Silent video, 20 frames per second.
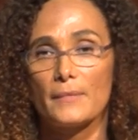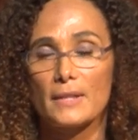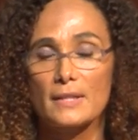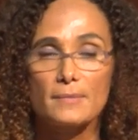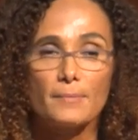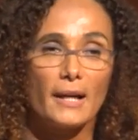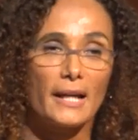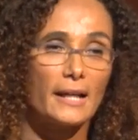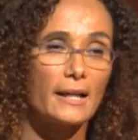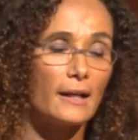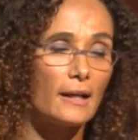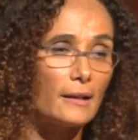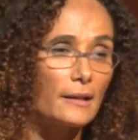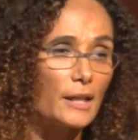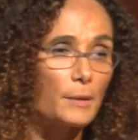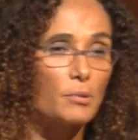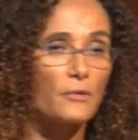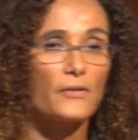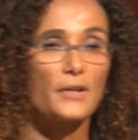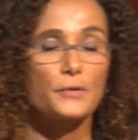As my
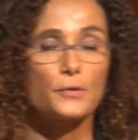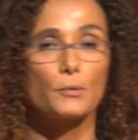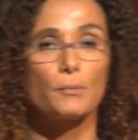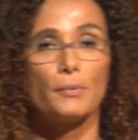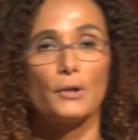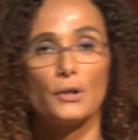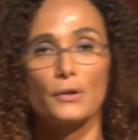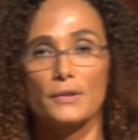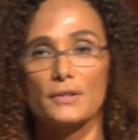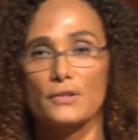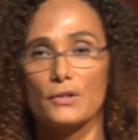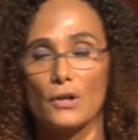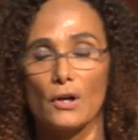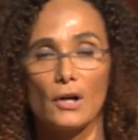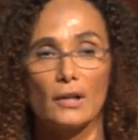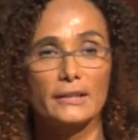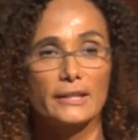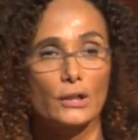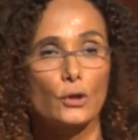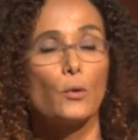colleague, Professor Bogues,
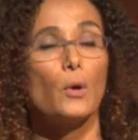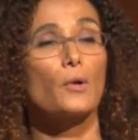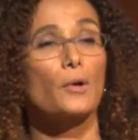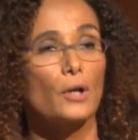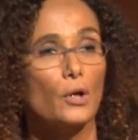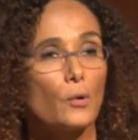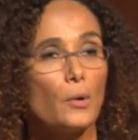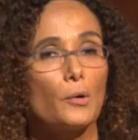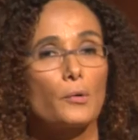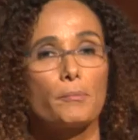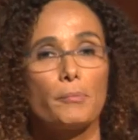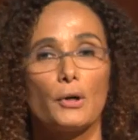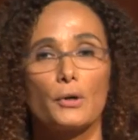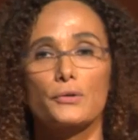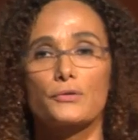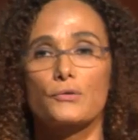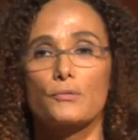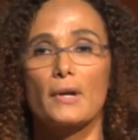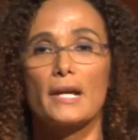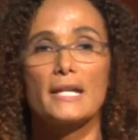called it, quote-unquote,
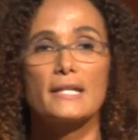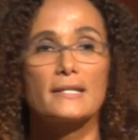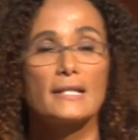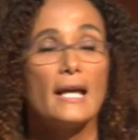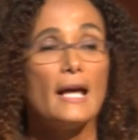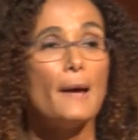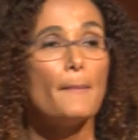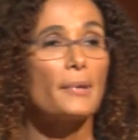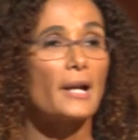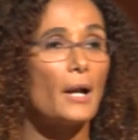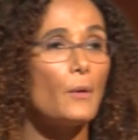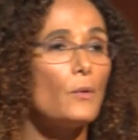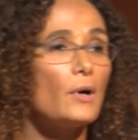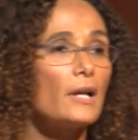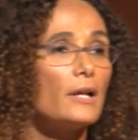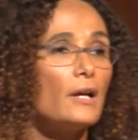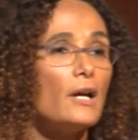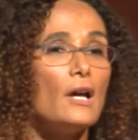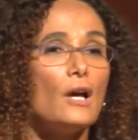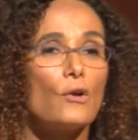post-race. But I
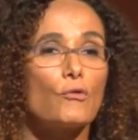want to